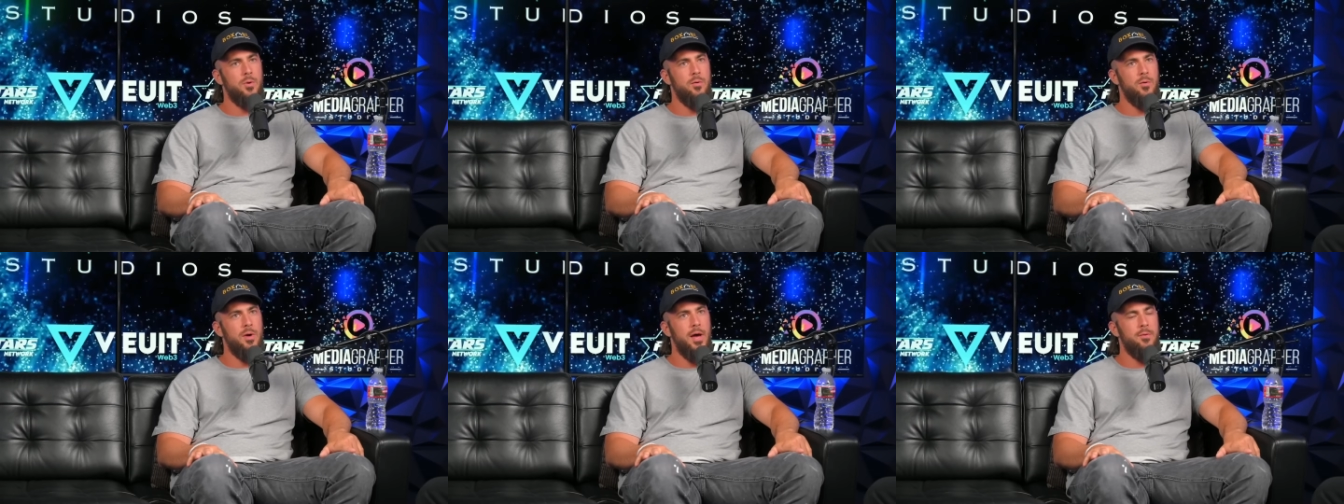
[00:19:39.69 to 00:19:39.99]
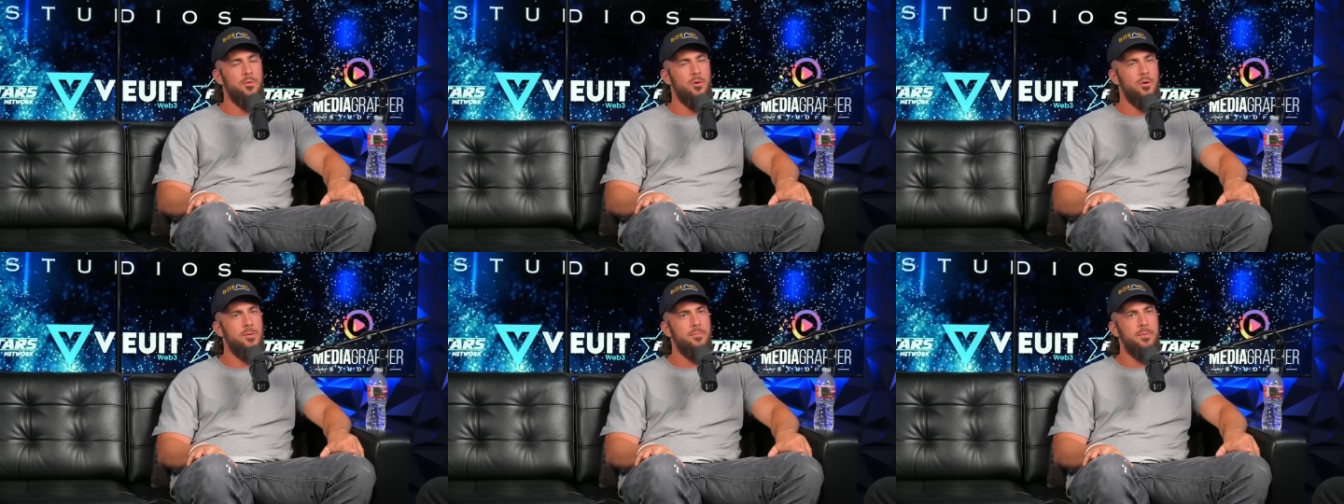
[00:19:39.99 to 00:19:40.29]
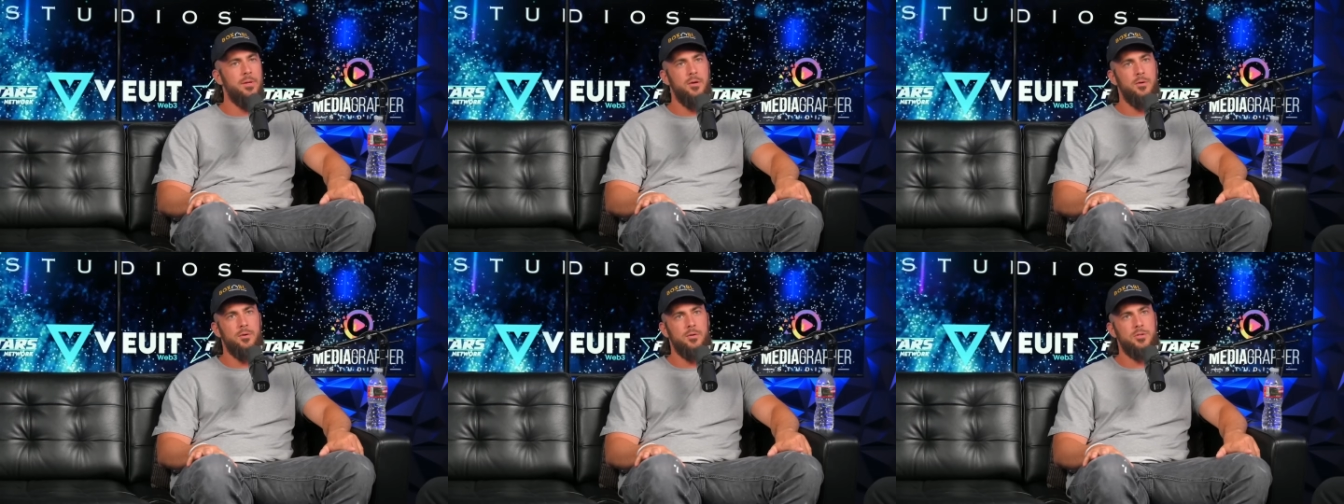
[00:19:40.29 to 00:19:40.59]
we had already
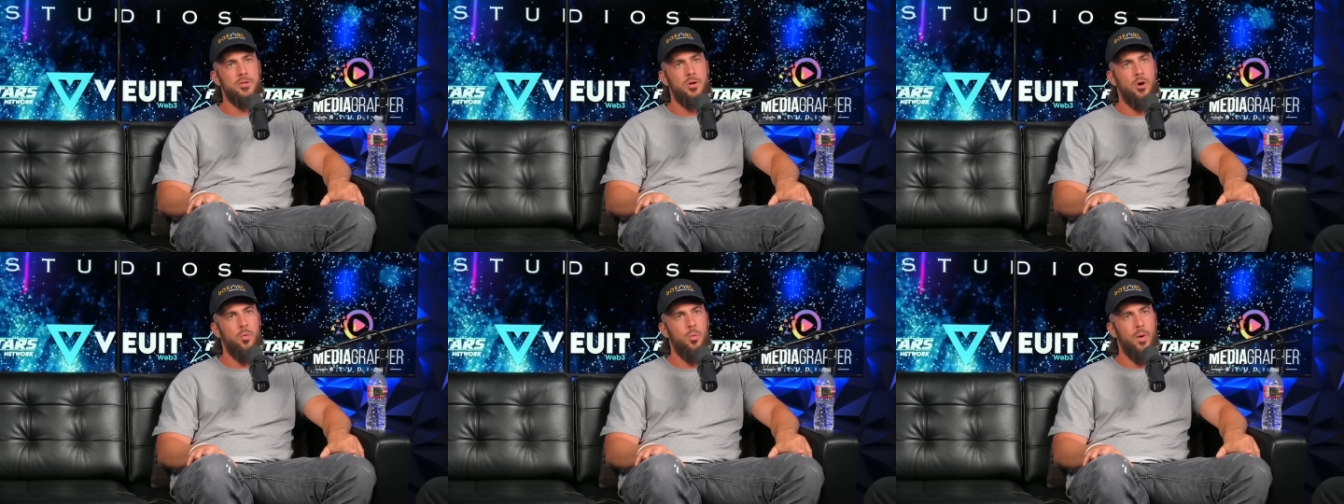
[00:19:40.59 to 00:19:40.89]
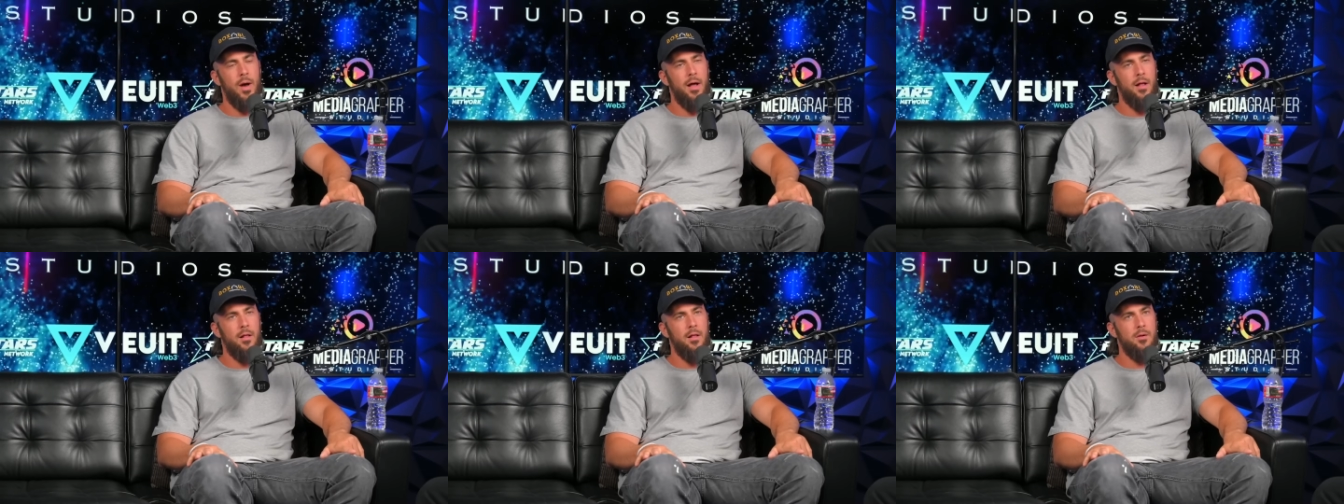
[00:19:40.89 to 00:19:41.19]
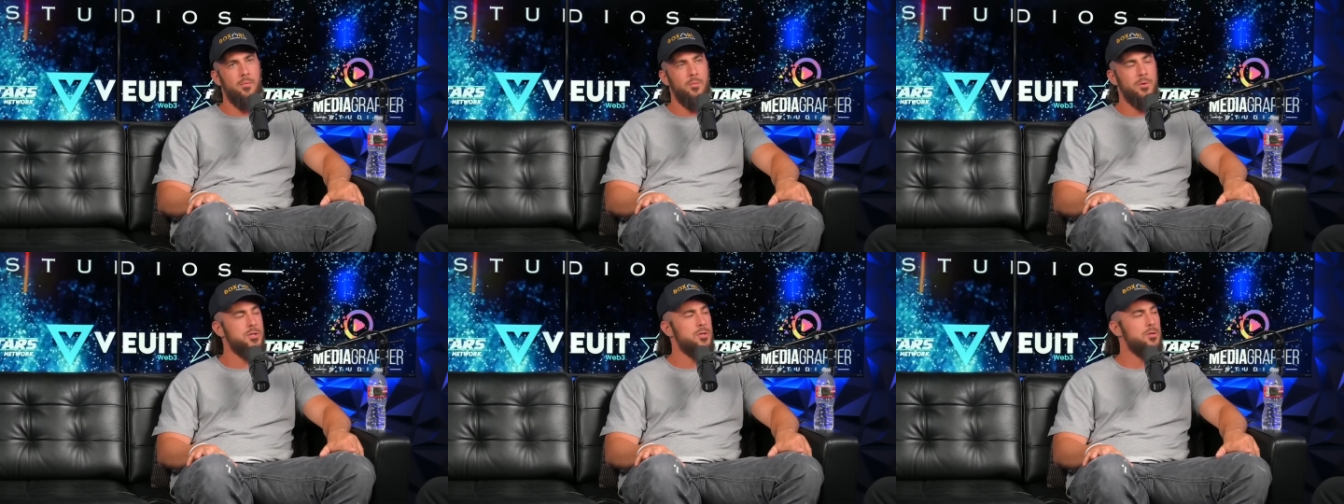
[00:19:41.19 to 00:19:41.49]
been doing so
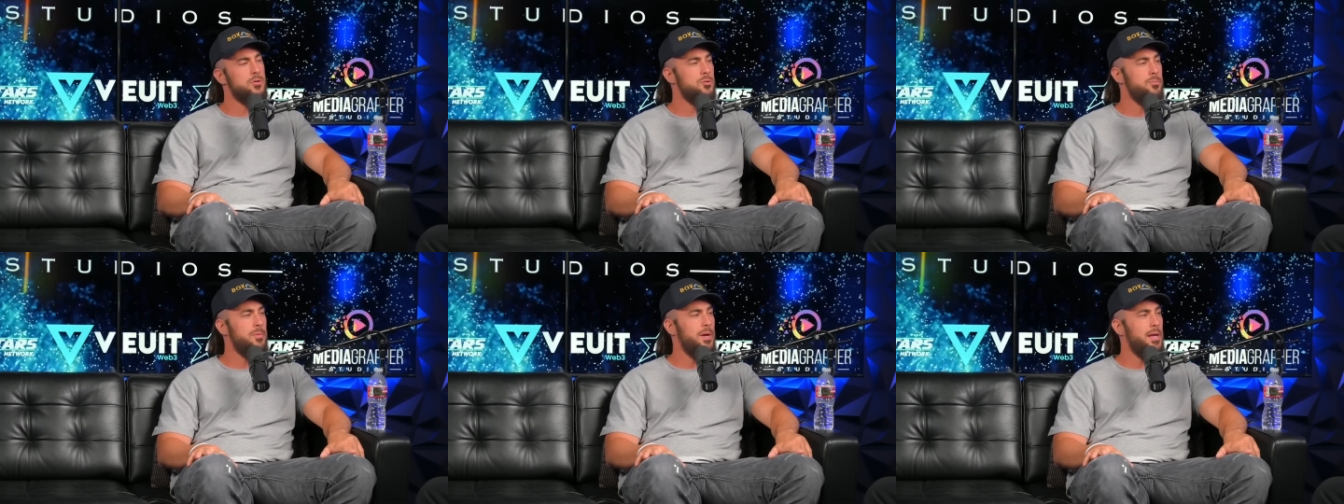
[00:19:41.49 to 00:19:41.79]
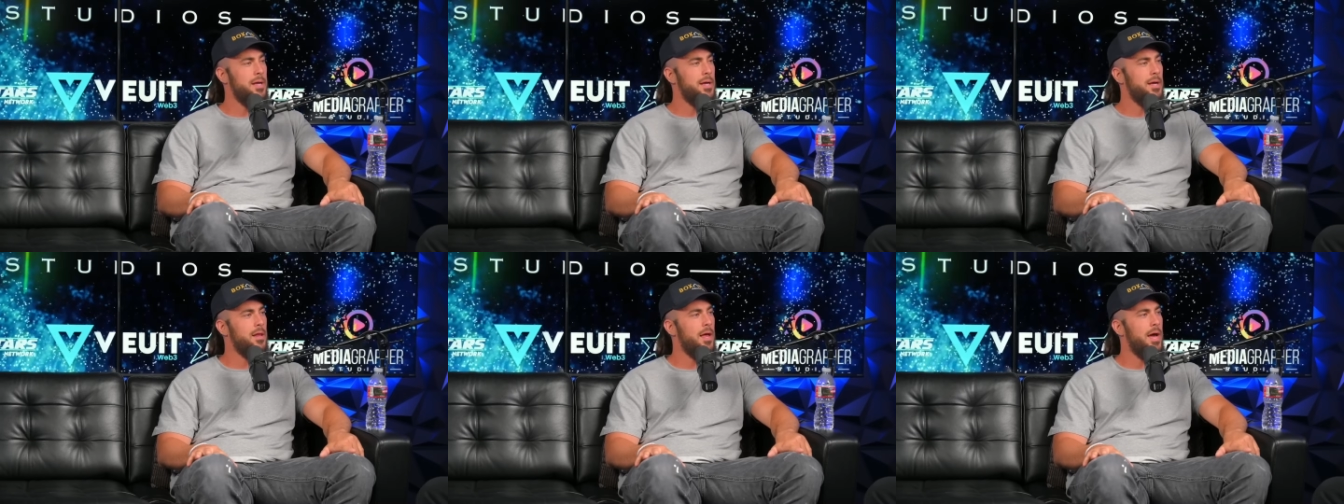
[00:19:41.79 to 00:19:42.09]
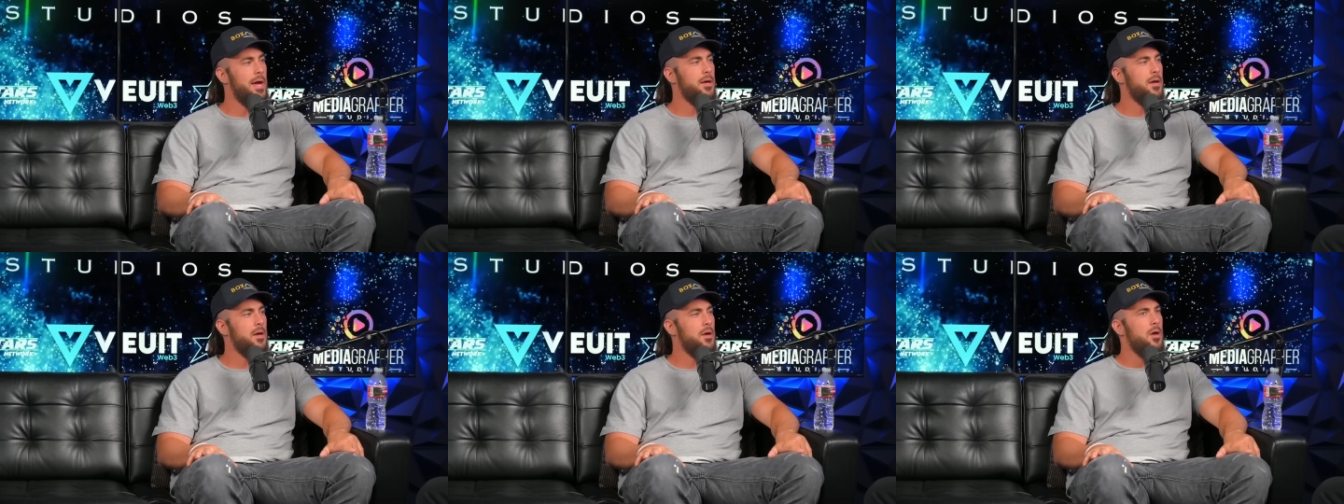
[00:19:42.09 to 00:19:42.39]
well with social media.
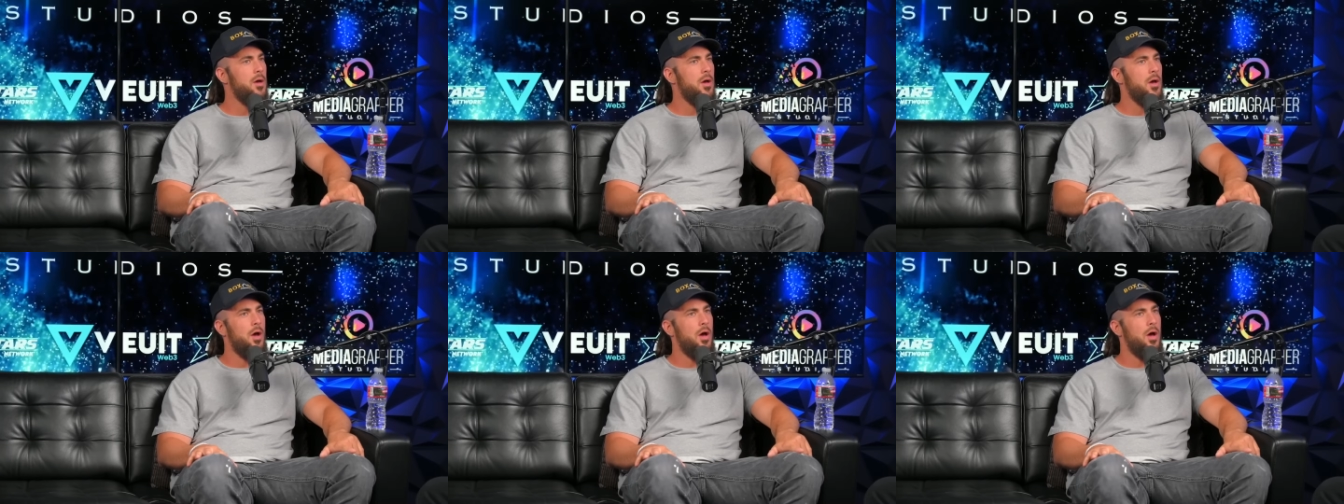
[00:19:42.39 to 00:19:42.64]
Like mm.